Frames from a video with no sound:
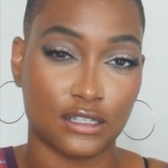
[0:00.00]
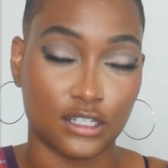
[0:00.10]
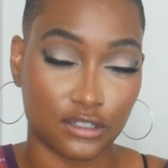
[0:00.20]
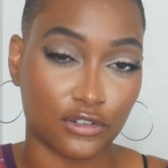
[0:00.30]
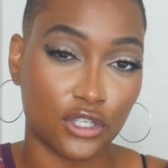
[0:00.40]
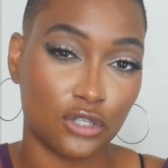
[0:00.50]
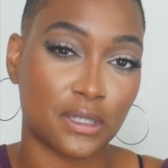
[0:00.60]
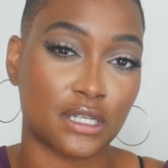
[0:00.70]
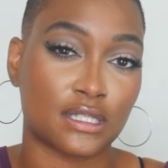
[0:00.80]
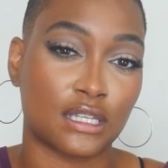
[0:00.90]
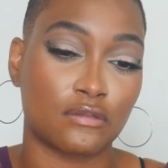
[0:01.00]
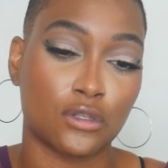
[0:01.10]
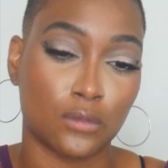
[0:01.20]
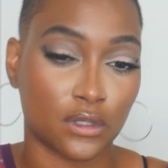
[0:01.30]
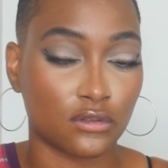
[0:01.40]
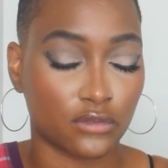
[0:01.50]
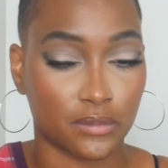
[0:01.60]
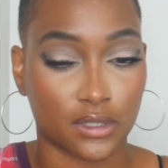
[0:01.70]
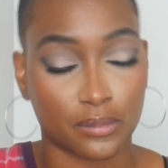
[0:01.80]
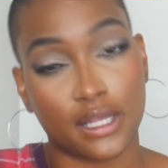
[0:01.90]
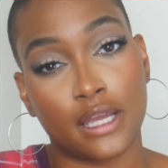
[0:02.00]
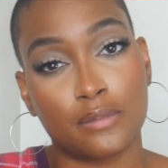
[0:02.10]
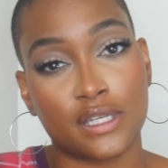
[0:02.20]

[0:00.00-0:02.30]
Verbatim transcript: good for you because it gives you wiggle room to play